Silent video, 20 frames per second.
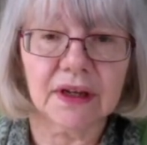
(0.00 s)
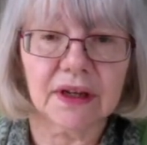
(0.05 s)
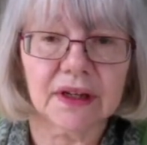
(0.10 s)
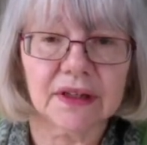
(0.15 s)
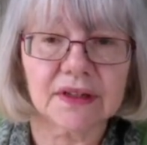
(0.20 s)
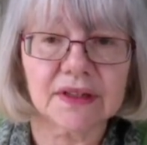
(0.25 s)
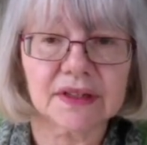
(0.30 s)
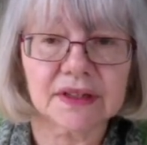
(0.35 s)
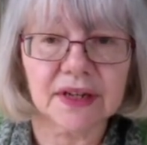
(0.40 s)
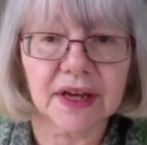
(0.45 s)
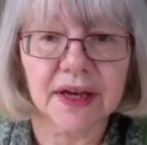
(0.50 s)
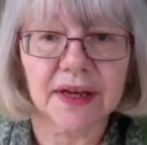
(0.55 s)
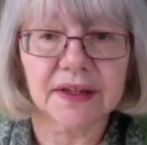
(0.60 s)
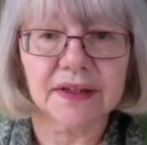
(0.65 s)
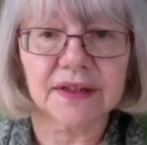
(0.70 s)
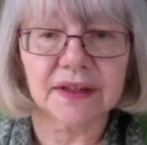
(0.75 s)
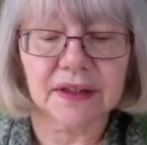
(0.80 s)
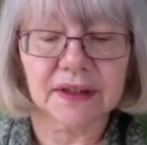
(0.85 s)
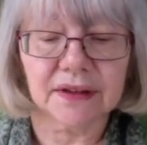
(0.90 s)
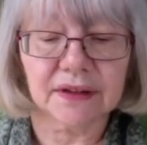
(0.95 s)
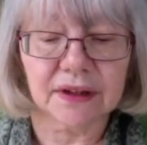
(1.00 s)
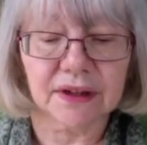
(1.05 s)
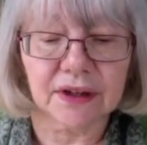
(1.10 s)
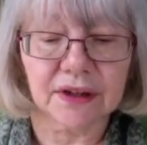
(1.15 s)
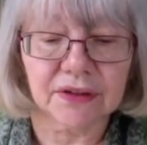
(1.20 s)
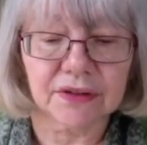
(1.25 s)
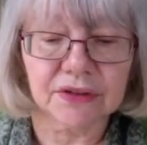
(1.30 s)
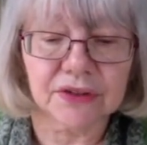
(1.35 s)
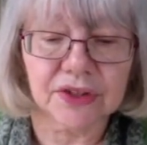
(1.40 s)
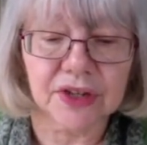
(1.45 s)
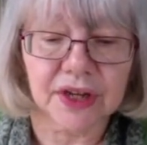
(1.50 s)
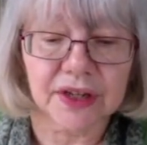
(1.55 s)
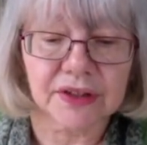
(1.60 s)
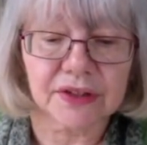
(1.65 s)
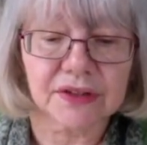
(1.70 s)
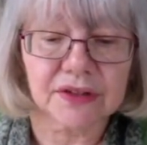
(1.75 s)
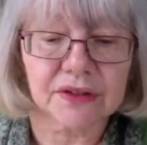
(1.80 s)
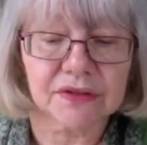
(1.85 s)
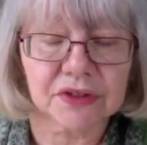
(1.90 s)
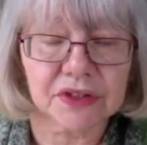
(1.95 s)
Instead, in the
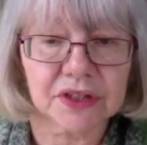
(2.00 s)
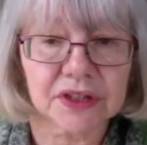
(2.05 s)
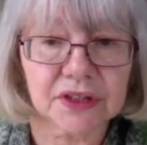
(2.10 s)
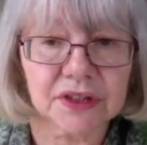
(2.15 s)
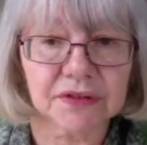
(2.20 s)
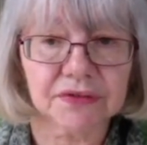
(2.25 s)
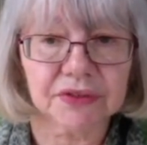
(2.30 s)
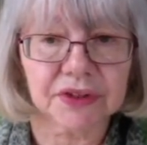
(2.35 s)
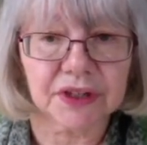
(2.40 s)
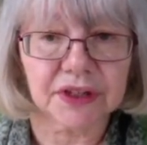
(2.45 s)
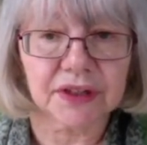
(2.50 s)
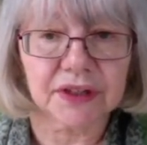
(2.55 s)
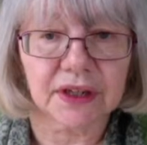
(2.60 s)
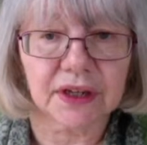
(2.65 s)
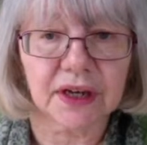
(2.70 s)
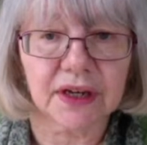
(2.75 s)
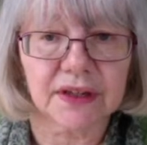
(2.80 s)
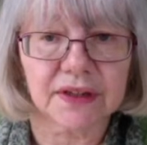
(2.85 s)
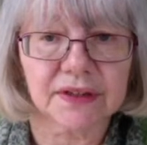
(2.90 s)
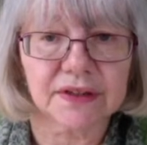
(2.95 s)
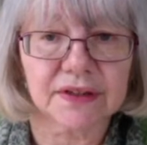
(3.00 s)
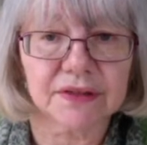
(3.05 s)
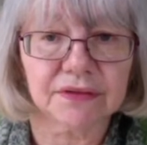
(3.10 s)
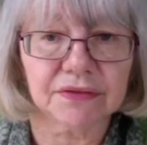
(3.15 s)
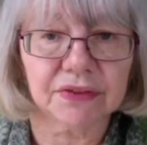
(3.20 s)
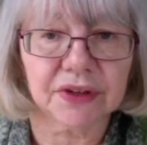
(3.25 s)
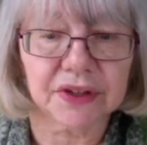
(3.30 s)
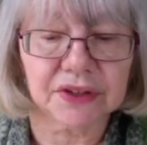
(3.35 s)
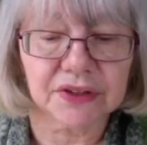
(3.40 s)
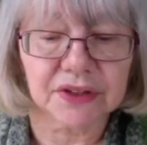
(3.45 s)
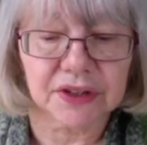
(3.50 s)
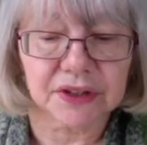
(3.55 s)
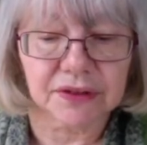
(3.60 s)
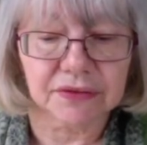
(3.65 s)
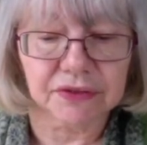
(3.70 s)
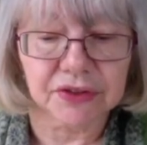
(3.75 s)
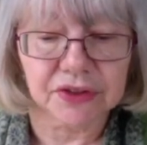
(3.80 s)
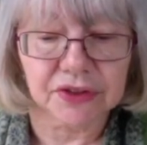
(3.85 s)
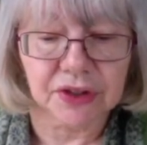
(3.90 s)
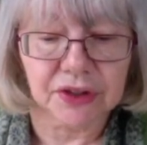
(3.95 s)
context of significant cuts in funding
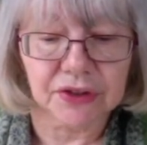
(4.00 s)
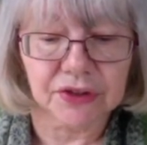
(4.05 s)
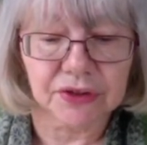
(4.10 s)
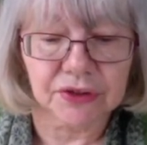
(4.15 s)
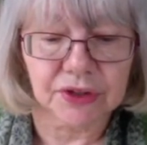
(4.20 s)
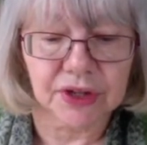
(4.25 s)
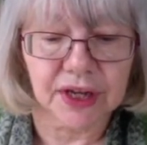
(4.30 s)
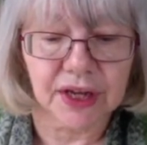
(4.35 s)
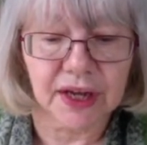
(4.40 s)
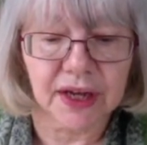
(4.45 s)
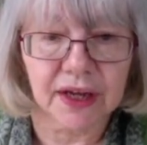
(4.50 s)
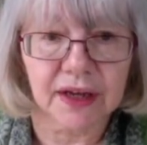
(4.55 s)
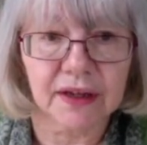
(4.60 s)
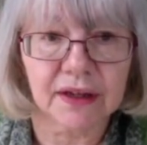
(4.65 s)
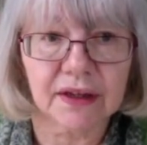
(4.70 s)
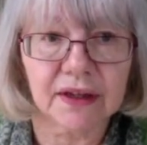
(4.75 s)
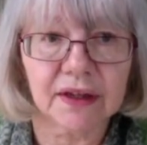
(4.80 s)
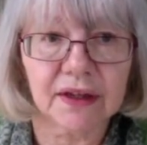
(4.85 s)
for social care,